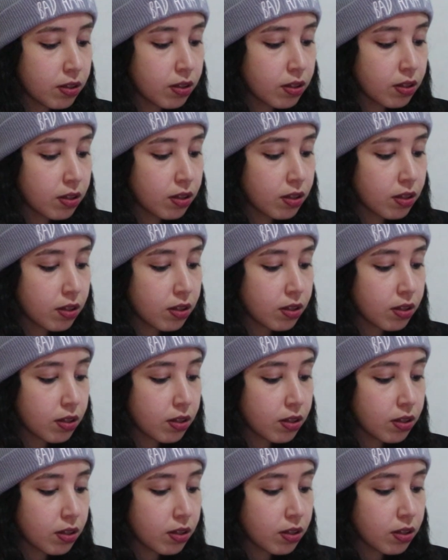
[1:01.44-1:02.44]

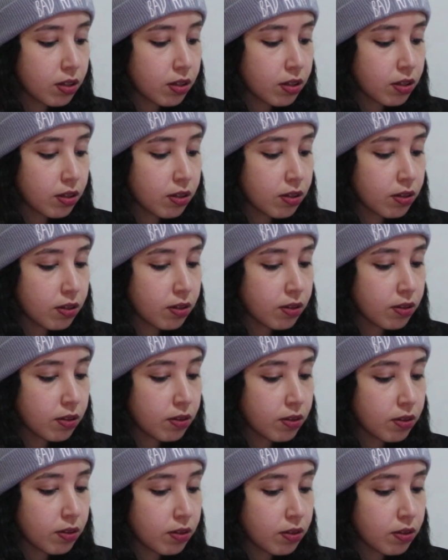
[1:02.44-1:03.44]

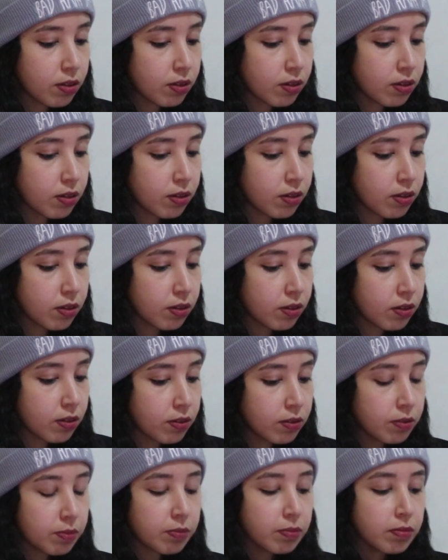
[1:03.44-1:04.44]

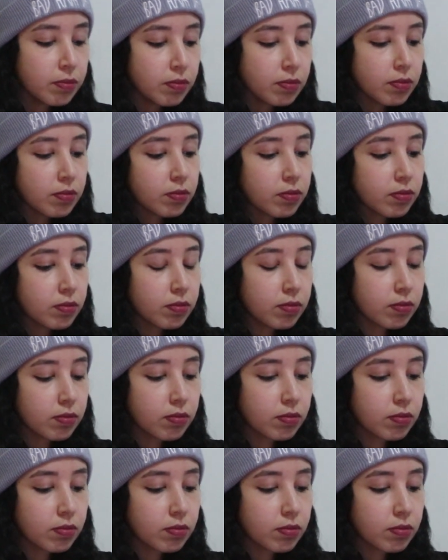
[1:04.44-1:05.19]
No one is speaking in this clip.